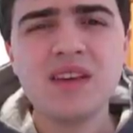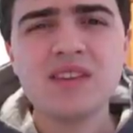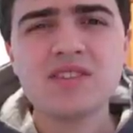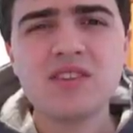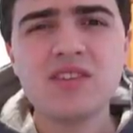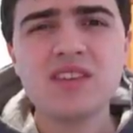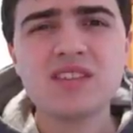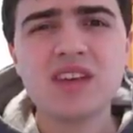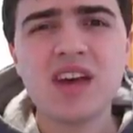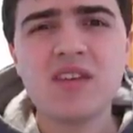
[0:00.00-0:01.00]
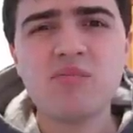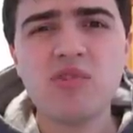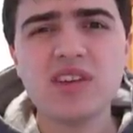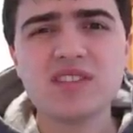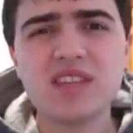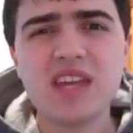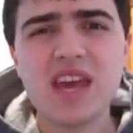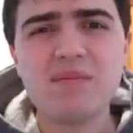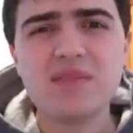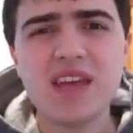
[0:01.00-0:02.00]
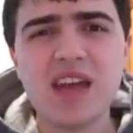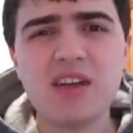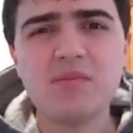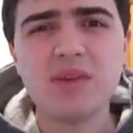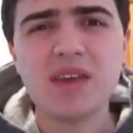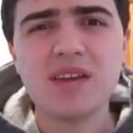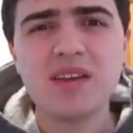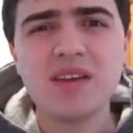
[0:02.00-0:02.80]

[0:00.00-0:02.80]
So this kind of brings the game down a bit.